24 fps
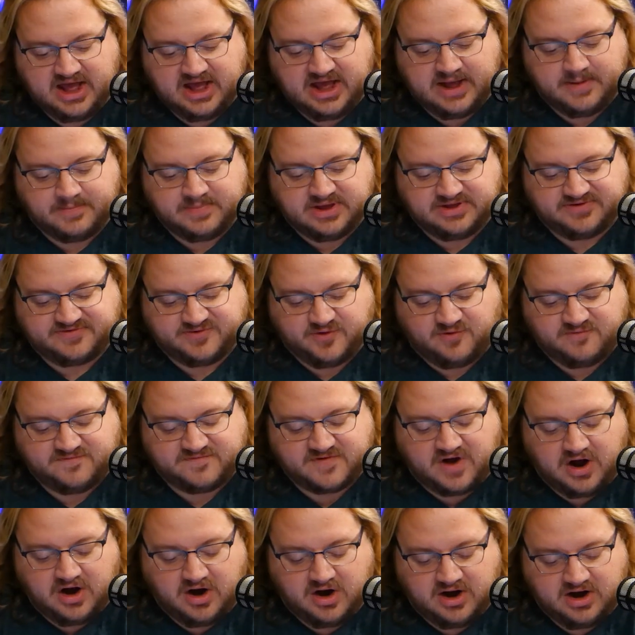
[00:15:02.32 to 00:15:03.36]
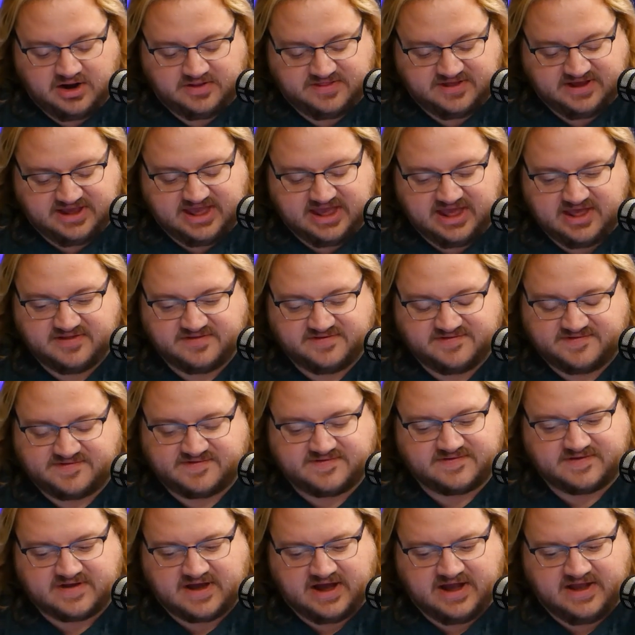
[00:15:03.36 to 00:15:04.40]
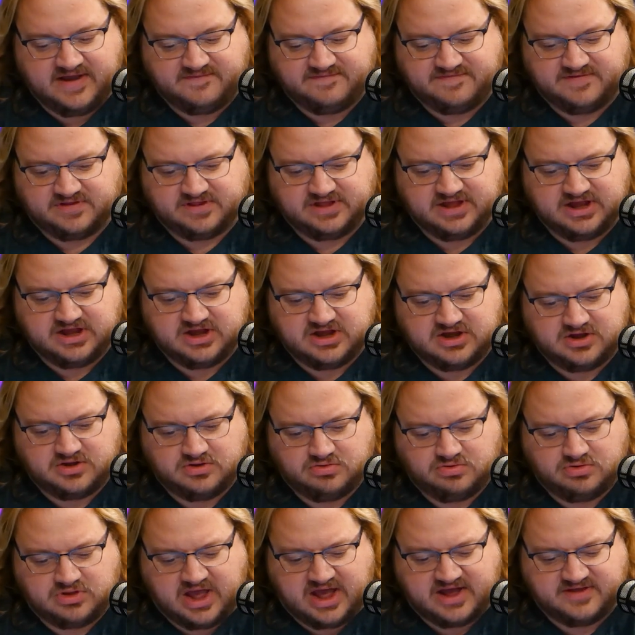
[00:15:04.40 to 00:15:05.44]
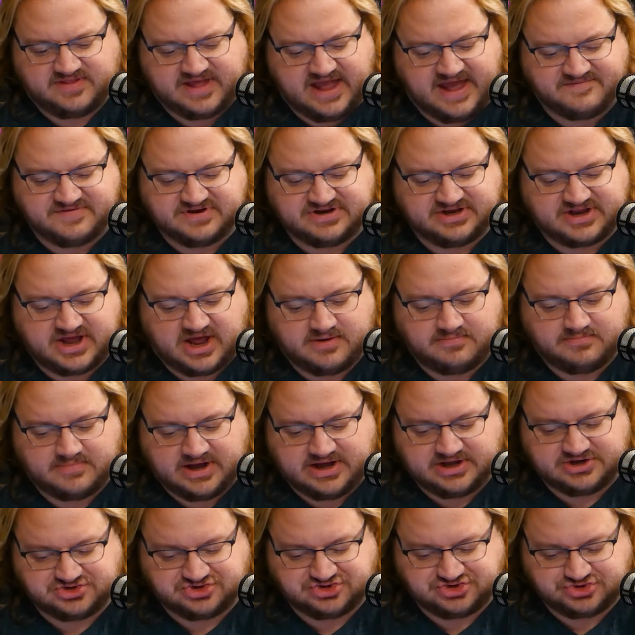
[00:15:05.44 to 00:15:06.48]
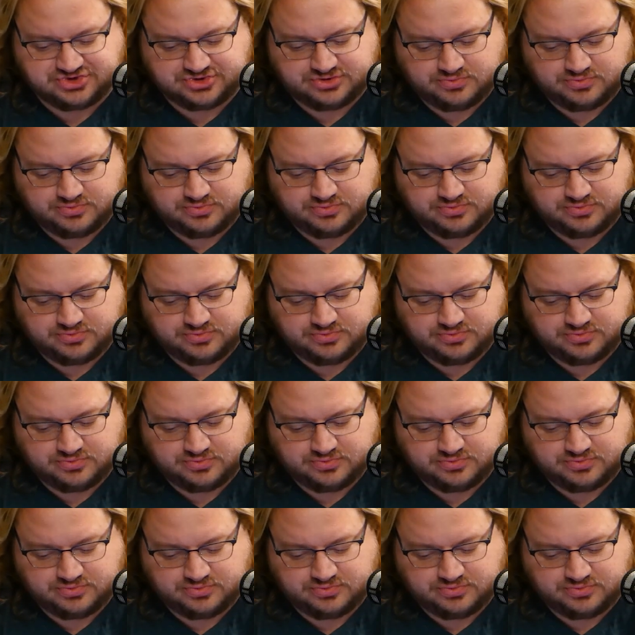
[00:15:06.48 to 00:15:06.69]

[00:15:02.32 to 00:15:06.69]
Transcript: Um so far the kids I feel like they haven't done much.